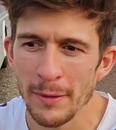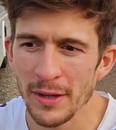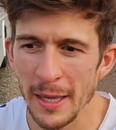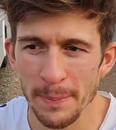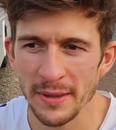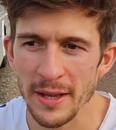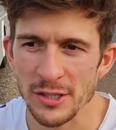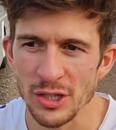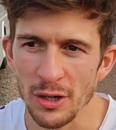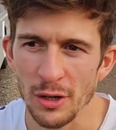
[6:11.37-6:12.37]
We keep in
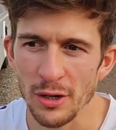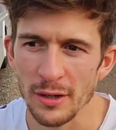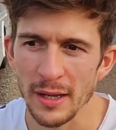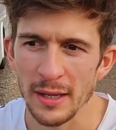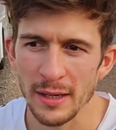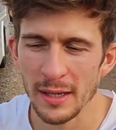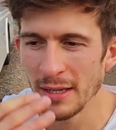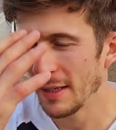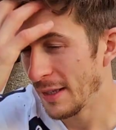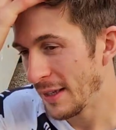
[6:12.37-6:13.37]
touch a lot, and
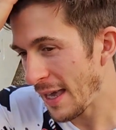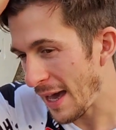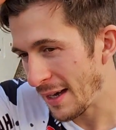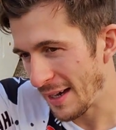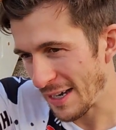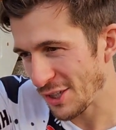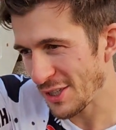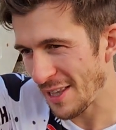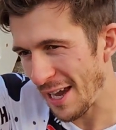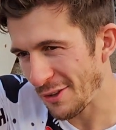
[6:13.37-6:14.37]
yeah, I
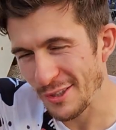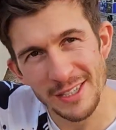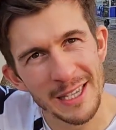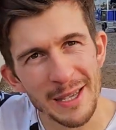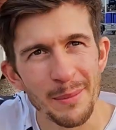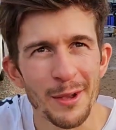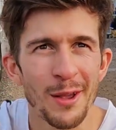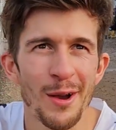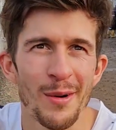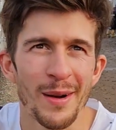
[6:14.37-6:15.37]
just like to see him. You
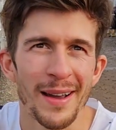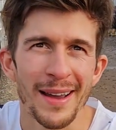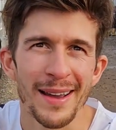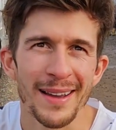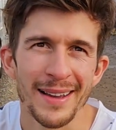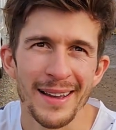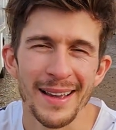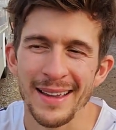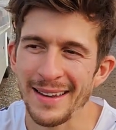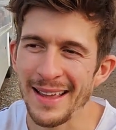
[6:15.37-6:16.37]
know,
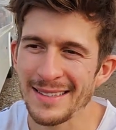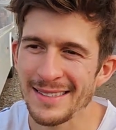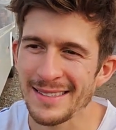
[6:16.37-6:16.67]
and that's